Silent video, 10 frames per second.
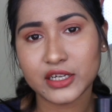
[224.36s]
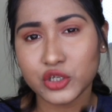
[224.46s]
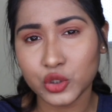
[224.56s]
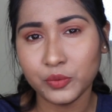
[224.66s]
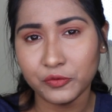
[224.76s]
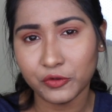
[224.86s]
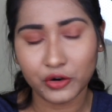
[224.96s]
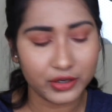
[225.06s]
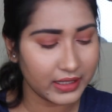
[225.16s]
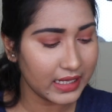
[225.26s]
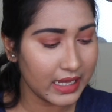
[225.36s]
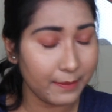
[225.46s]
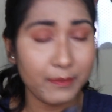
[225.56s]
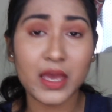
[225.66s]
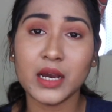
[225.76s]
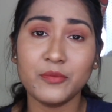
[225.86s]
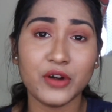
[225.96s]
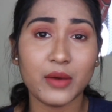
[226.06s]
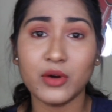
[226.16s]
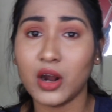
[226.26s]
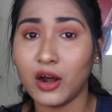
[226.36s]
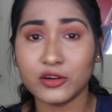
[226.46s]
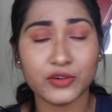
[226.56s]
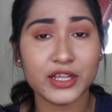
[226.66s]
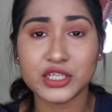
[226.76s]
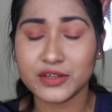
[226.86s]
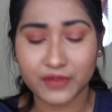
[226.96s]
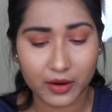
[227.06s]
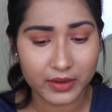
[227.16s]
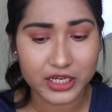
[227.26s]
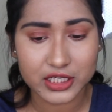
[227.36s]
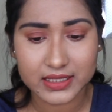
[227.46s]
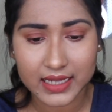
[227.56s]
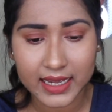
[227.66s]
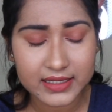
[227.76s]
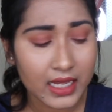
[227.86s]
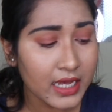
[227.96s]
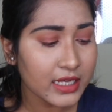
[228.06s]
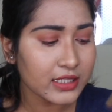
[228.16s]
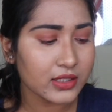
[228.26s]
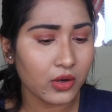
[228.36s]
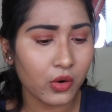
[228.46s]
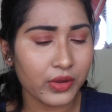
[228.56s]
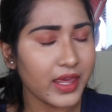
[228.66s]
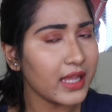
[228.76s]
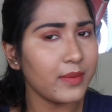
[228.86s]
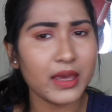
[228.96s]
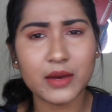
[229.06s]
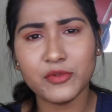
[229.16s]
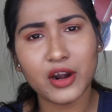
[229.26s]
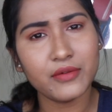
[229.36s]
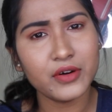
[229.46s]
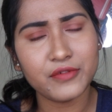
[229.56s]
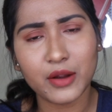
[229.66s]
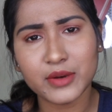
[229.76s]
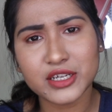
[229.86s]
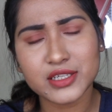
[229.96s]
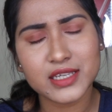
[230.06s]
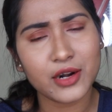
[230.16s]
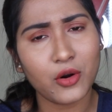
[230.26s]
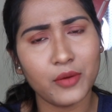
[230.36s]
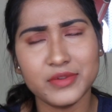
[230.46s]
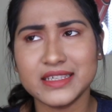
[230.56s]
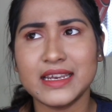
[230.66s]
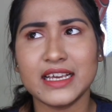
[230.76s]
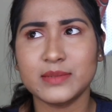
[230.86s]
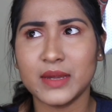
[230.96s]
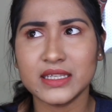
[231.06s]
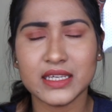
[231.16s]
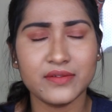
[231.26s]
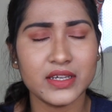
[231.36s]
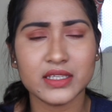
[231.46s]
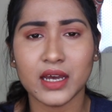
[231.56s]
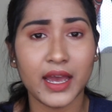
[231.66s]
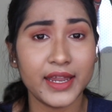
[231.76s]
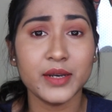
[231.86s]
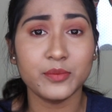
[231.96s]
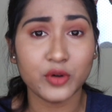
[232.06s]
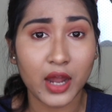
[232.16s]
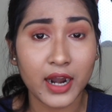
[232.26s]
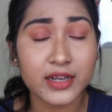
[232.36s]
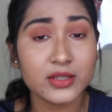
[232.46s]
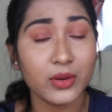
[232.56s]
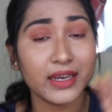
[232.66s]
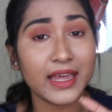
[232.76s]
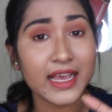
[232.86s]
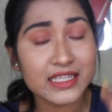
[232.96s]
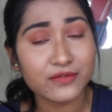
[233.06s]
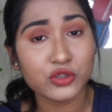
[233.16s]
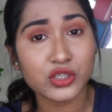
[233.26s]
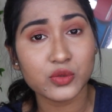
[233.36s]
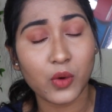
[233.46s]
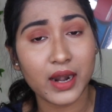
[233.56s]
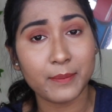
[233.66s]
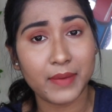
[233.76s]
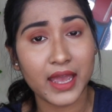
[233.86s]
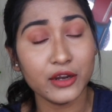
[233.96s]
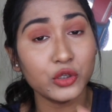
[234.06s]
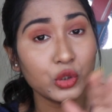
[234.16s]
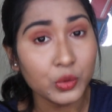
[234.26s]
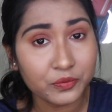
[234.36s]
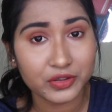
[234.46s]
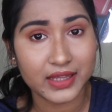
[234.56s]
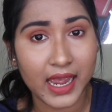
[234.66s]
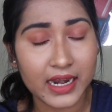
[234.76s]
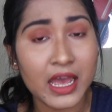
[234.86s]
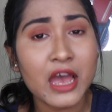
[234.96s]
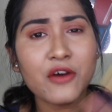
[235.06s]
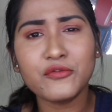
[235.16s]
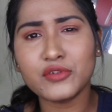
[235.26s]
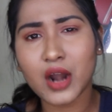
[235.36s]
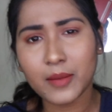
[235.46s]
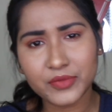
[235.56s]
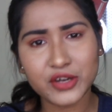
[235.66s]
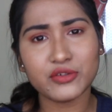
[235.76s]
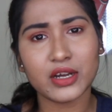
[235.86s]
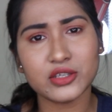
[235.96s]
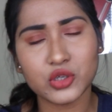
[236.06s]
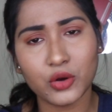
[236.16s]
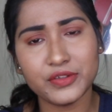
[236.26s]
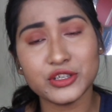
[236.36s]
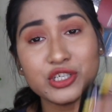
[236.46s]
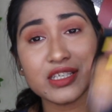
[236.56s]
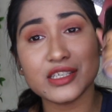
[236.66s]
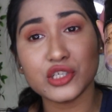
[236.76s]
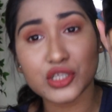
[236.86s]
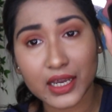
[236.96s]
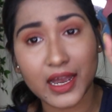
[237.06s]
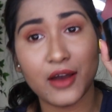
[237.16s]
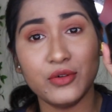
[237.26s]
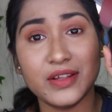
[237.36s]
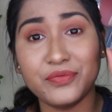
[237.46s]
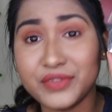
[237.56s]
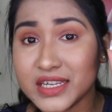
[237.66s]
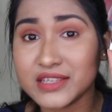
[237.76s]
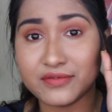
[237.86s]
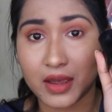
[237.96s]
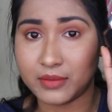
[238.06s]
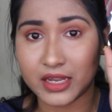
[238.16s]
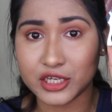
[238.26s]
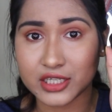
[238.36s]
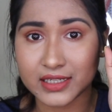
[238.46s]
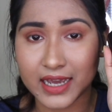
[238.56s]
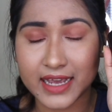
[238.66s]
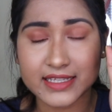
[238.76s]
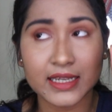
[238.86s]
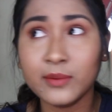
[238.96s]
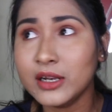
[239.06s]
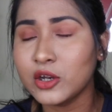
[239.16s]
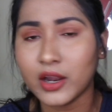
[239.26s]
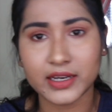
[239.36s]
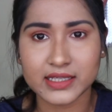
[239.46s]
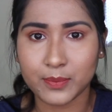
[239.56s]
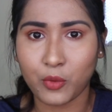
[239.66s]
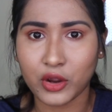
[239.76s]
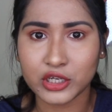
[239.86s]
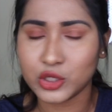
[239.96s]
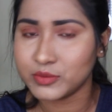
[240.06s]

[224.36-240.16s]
dupe for the Makeup Forever Ultra HD foundations, guys. So yeah, the Makeup Forever foundations are obviously expensive. It's a high-end brand, so in case if you just want to buy a dupe for that from the drugstore, then just check out this foundation, guys. It will not disappoint you,